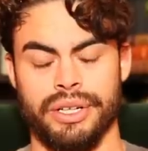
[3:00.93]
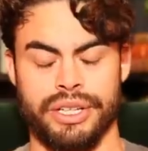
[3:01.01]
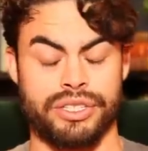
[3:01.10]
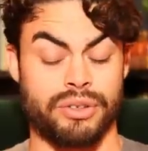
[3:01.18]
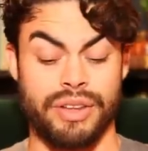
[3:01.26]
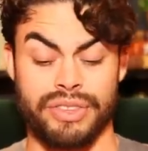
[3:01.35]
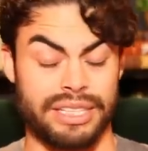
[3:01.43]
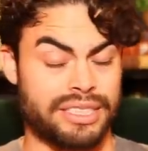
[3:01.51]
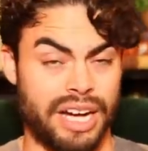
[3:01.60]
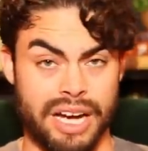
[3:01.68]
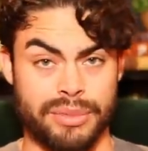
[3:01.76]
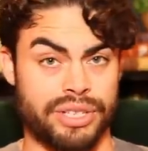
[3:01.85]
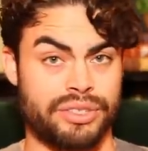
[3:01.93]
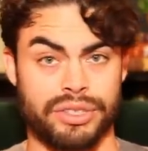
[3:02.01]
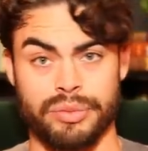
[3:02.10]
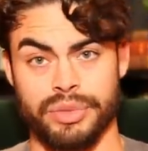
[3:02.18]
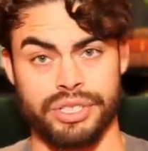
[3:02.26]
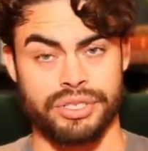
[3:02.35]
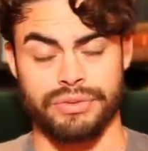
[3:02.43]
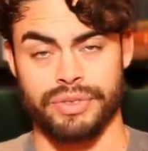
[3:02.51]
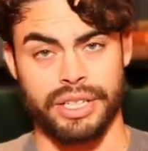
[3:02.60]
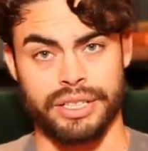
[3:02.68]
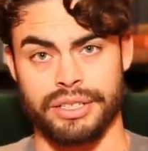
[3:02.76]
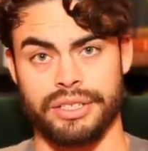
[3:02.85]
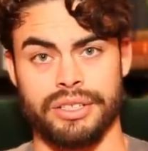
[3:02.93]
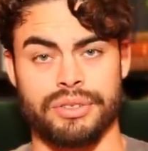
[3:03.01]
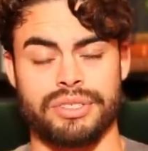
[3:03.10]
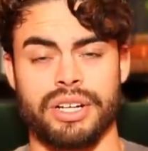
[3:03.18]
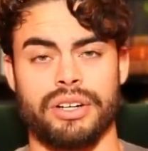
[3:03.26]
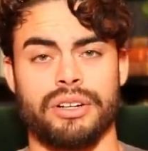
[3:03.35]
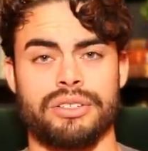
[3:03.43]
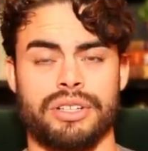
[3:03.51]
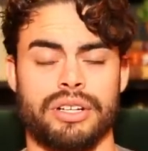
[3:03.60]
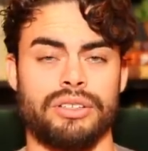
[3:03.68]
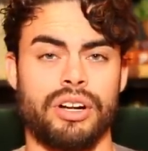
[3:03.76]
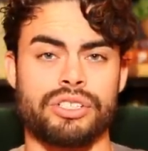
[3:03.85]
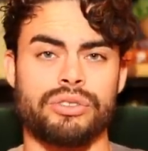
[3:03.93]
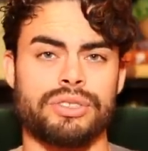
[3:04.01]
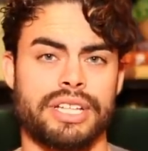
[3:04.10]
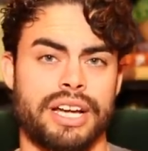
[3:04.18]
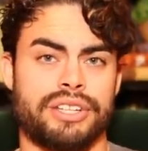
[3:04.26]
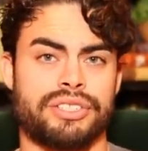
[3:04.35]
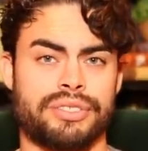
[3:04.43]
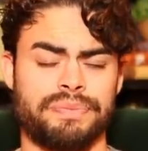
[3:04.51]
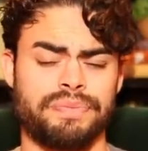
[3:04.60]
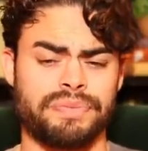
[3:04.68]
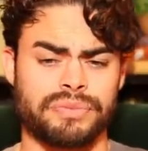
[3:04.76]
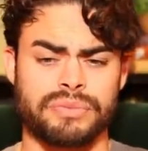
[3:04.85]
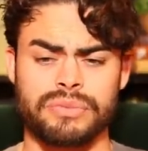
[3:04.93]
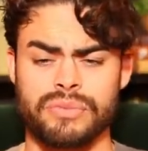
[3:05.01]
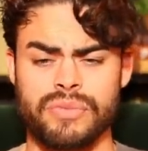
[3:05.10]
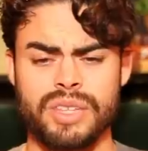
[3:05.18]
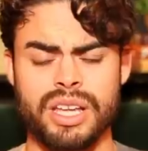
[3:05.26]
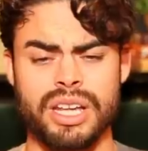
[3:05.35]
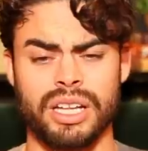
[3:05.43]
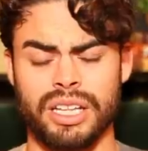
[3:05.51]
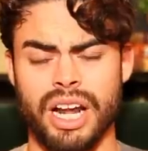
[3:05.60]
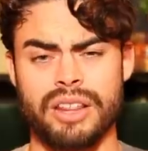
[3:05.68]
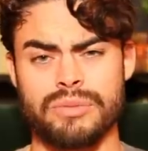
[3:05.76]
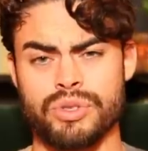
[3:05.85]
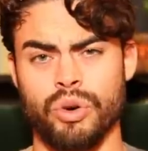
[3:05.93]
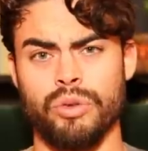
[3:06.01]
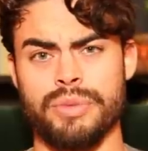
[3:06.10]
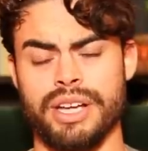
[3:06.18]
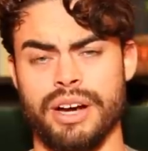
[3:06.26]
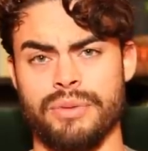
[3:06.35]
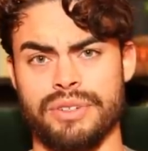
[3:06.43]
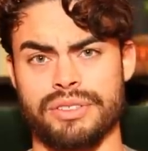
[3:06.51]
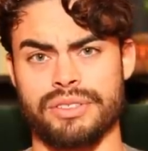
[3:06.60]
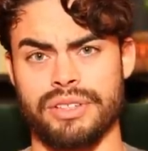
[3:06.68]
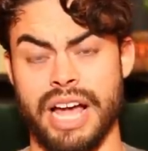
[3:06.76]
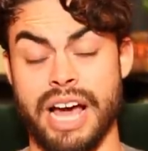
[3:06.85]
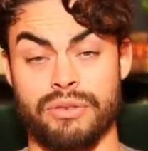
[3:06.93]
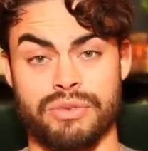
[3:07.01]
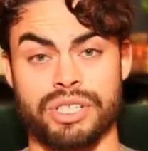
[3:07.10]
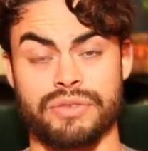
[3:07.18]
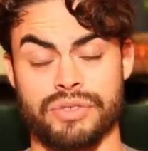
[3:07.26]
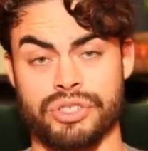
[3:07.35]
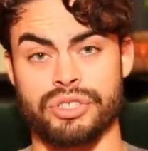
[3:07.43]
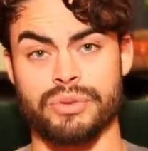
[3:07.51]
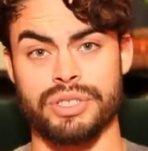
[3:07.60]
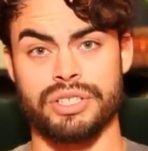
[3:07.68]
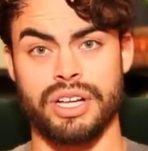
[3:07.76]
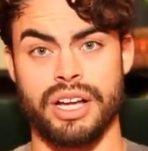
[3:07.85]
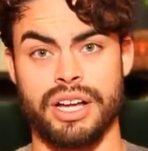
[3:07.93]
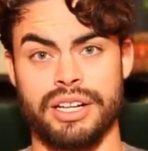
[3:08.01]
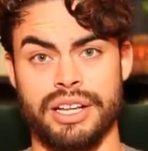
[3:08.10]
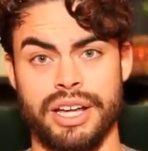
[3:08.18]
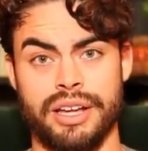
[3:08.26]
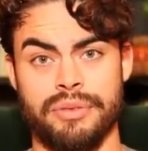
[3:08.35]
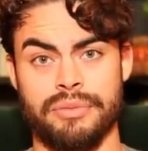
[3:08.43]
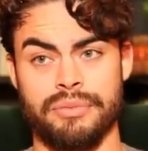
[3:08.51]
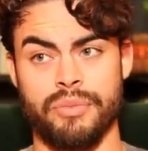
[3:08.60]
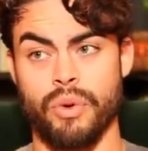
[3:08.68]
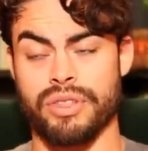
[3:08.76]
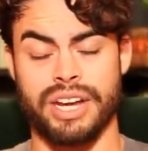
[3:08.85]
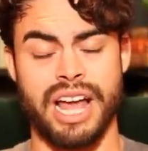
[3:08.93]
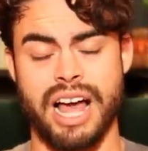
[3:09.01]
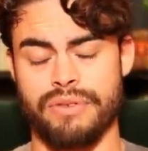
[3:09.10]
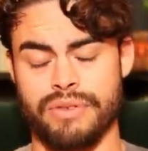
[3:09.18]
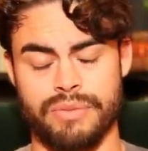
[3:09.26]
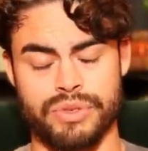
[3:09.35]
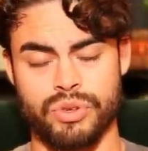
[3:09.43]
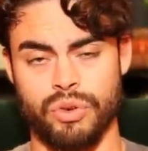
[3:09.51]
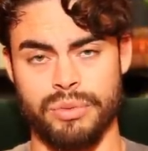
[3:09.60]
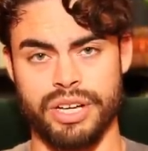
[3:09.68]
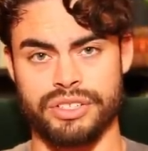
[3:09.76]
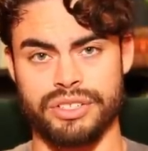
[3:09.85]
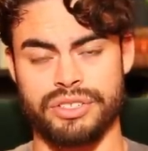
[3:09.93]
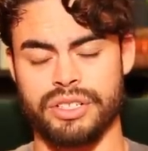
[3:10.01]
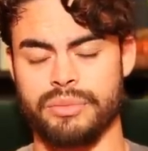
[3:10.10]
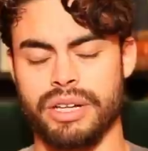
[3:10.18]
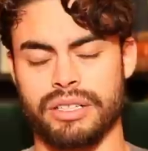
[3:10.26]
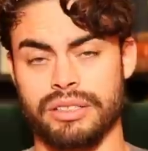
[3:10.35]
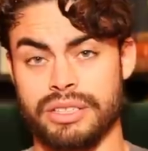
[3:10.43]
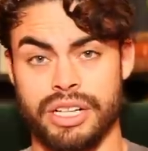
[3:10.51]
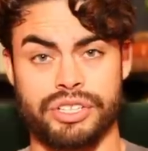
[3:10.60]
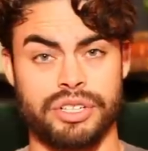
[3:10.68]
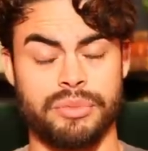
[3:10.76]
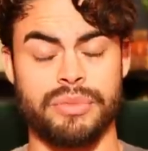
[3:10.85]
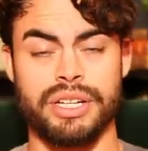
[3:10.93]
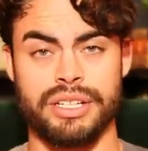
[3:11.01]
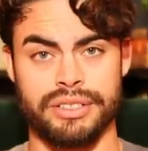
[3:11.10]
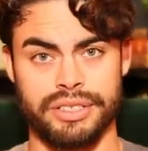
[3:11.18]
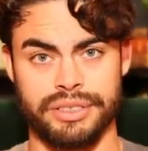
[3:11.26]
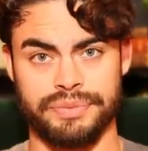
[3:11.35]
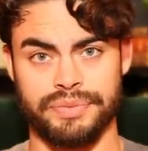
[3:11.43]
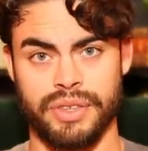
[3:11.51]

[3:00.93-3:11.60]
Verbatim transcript: And so at that time, I took a bunch of like, you know, psycho psychological tests. And a lot of them told me I was at risk for suicide, and more than half of them told me I should seek medical attention immediately.